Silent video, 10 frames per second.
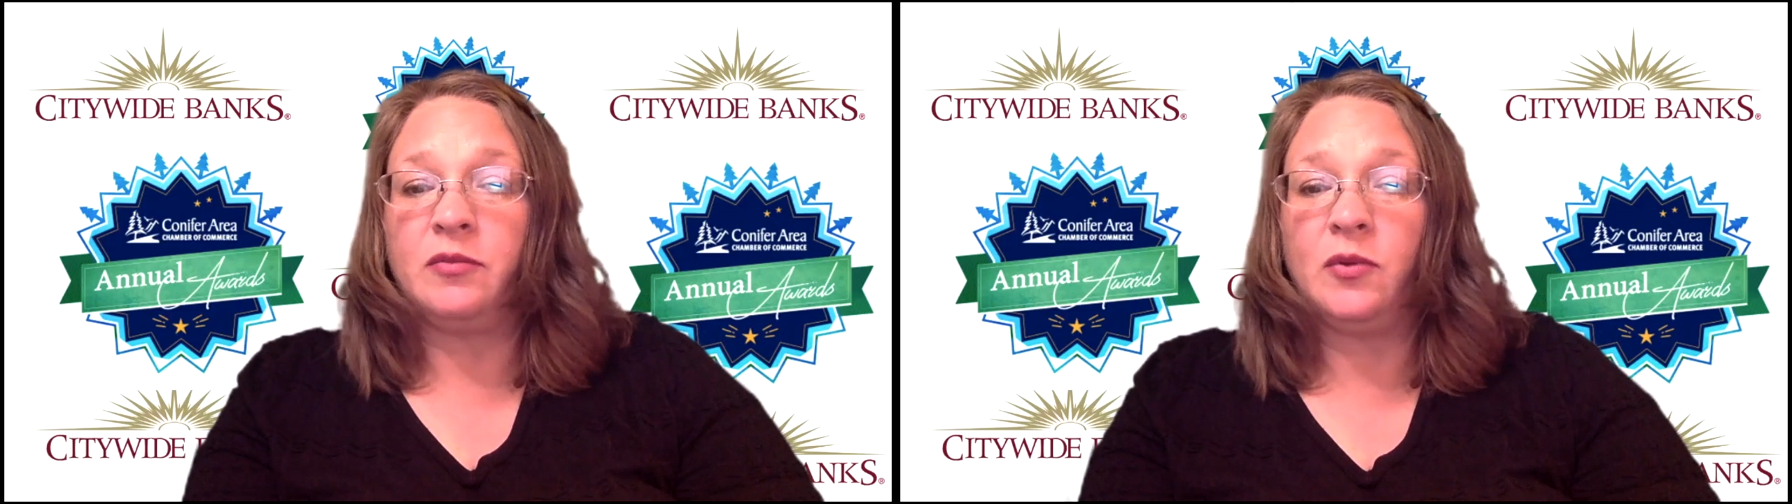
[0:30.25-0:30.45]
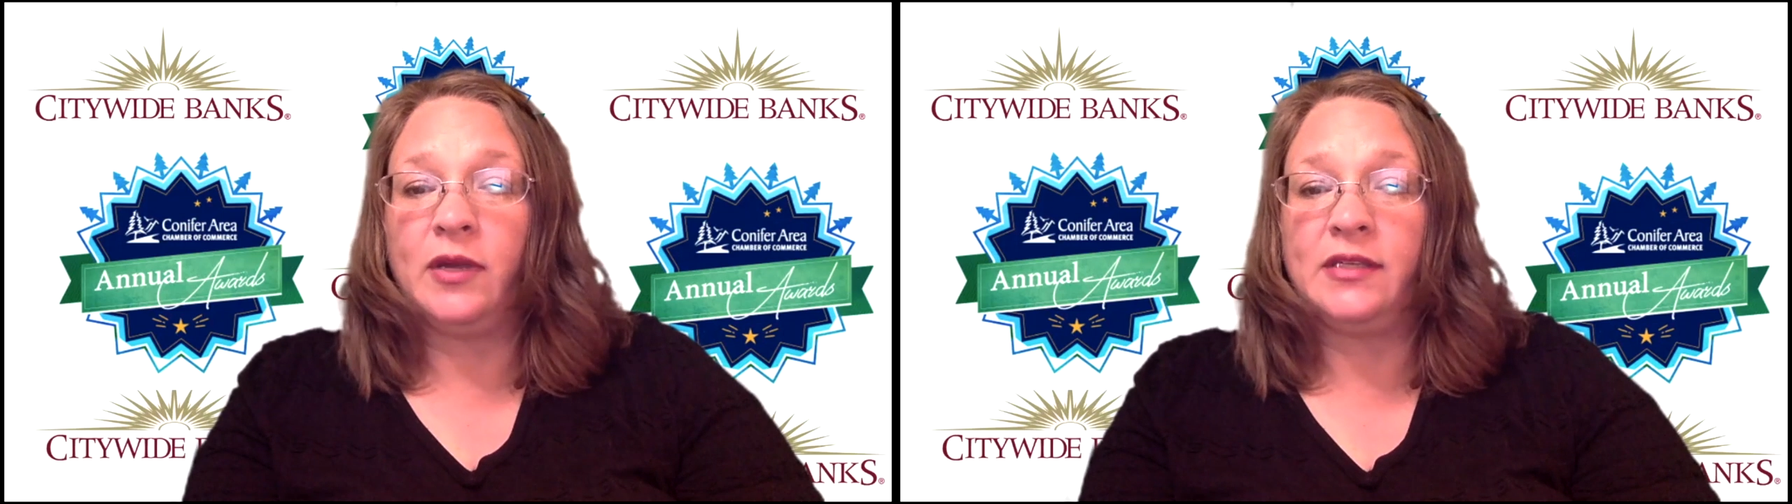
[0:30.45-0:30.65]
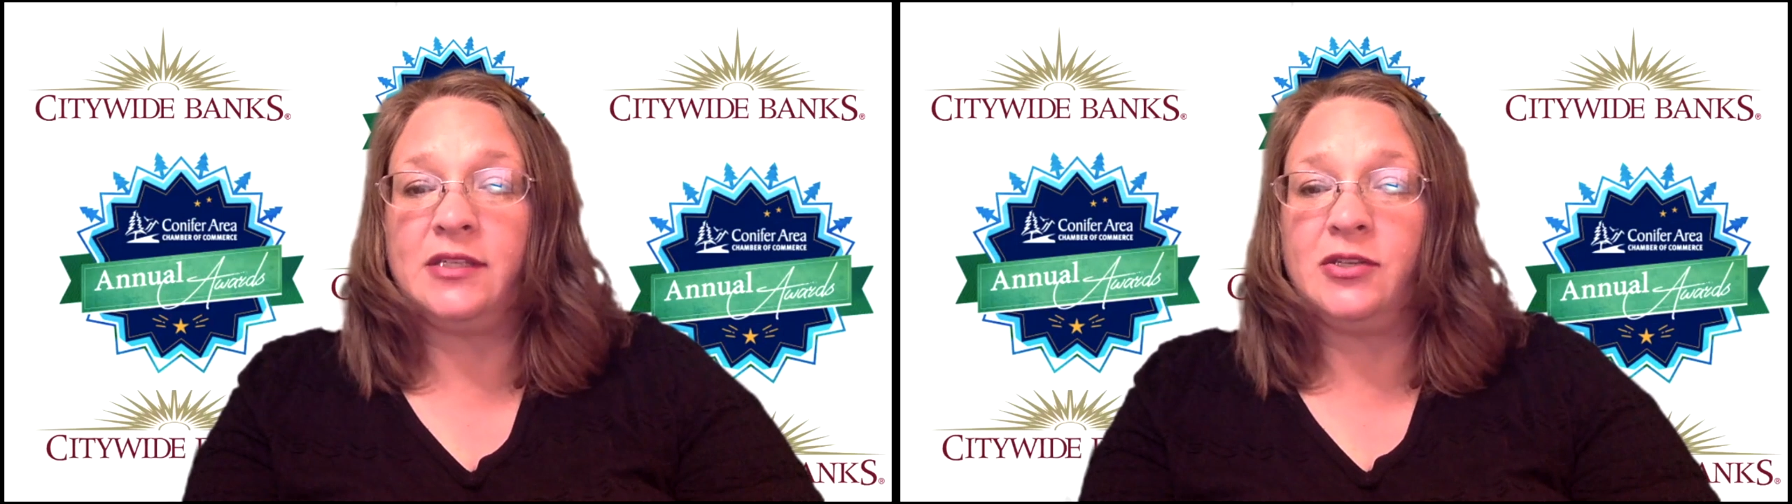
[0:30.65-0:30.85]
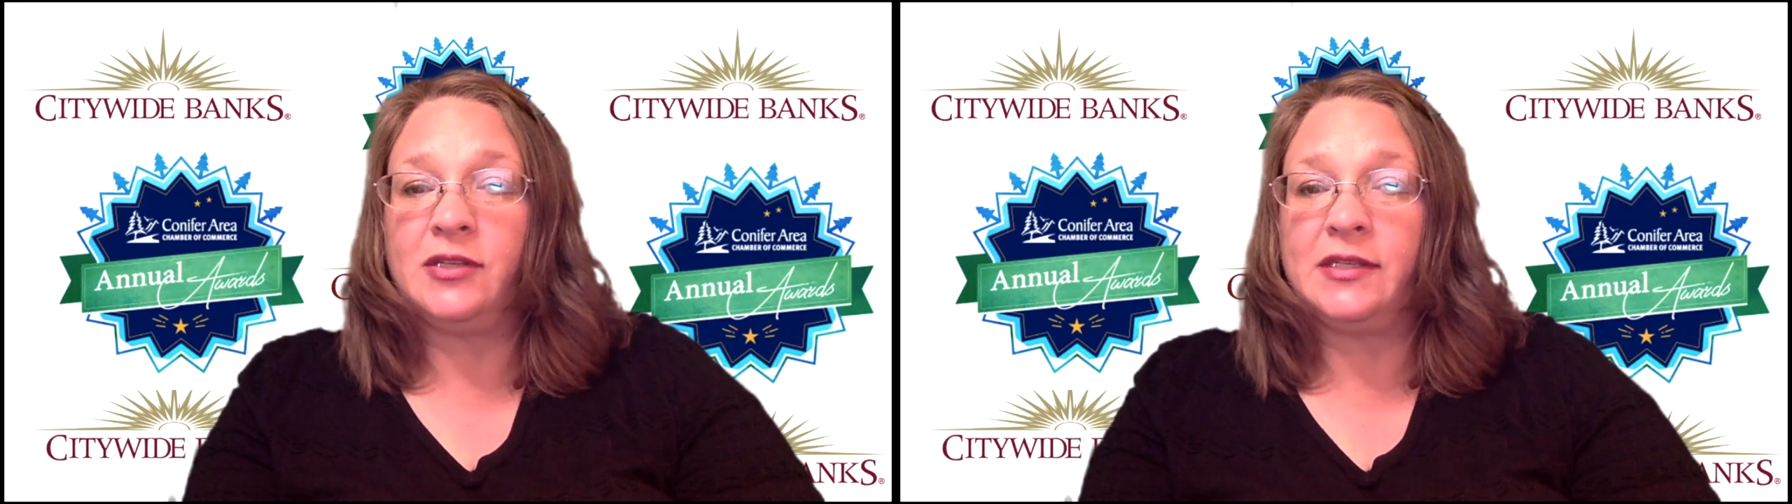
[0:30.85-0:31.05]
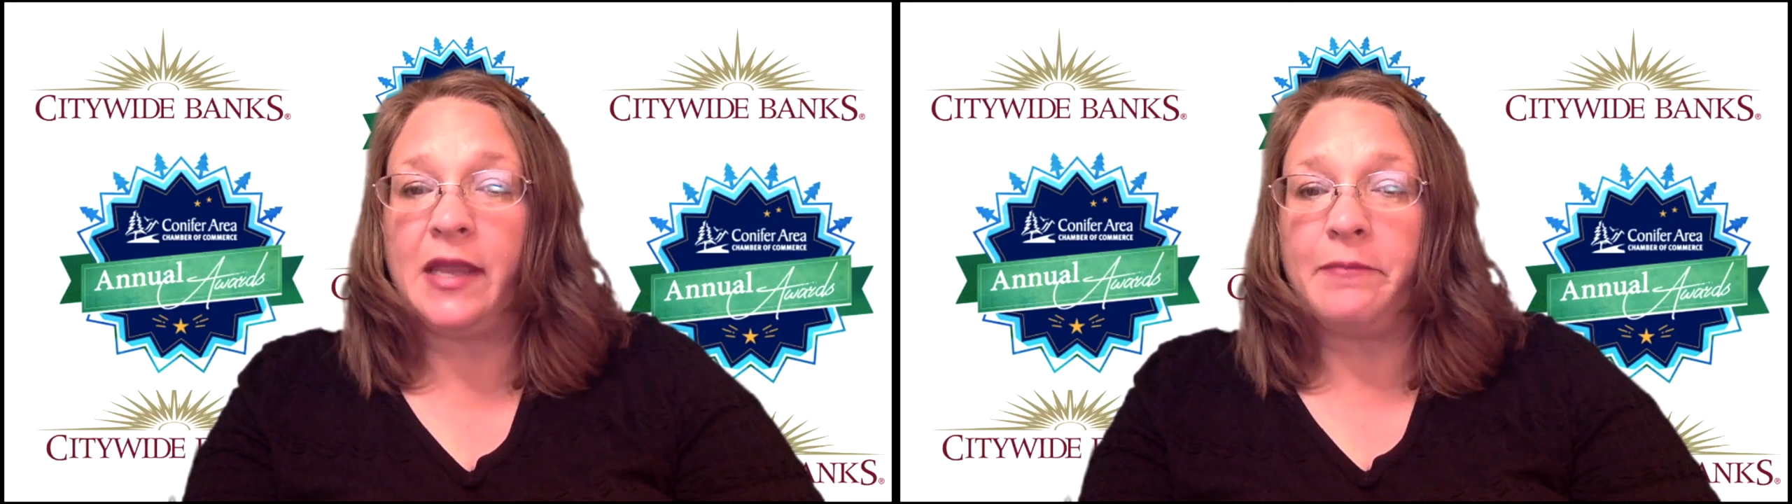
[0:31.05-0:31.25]
employees to do
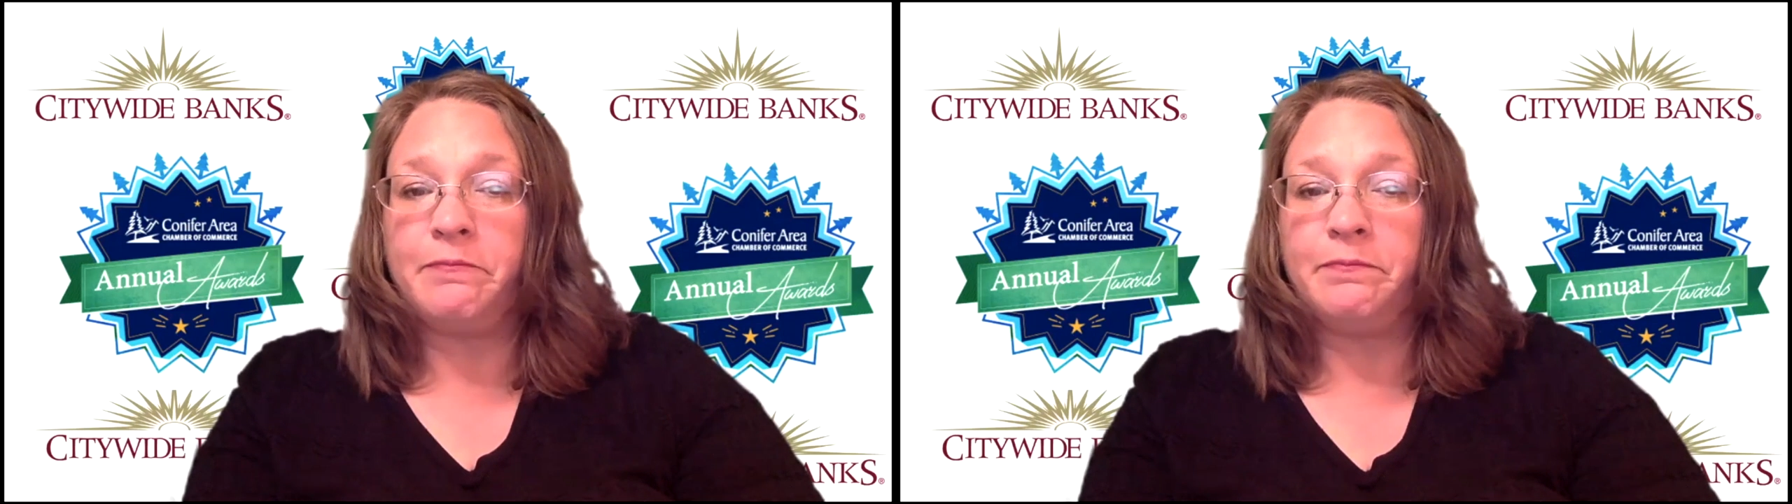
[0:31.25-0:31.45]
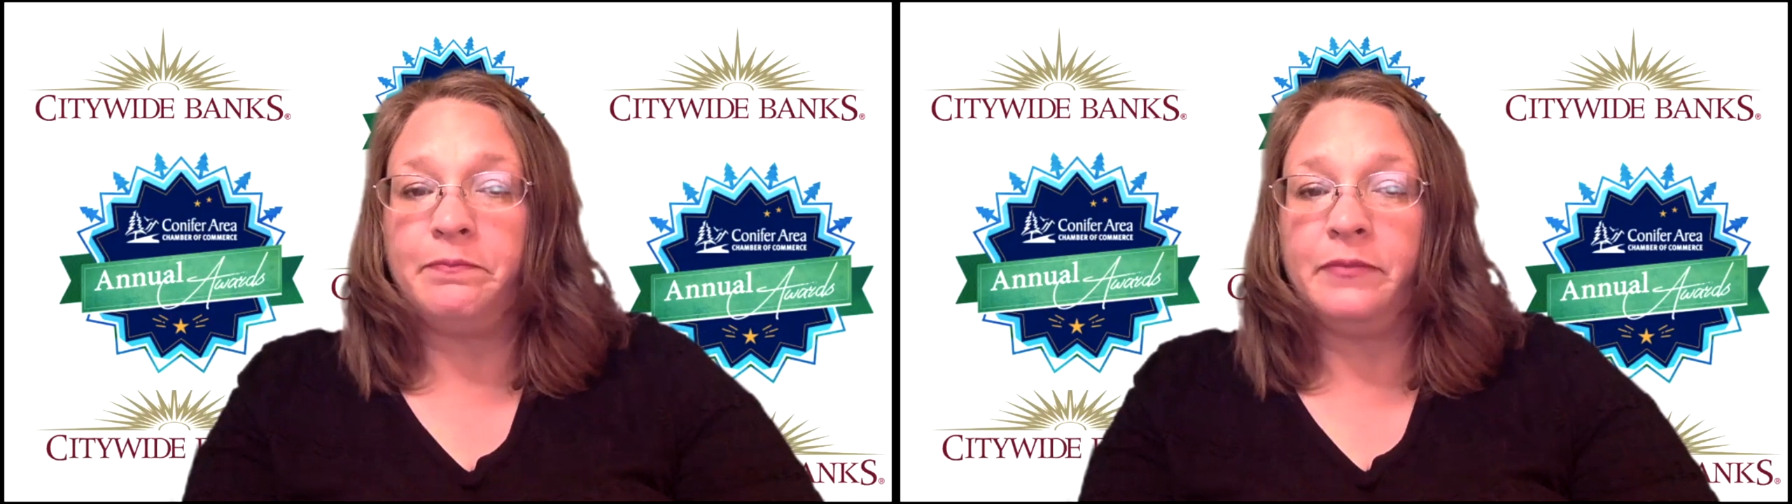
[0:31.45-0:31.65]
the same.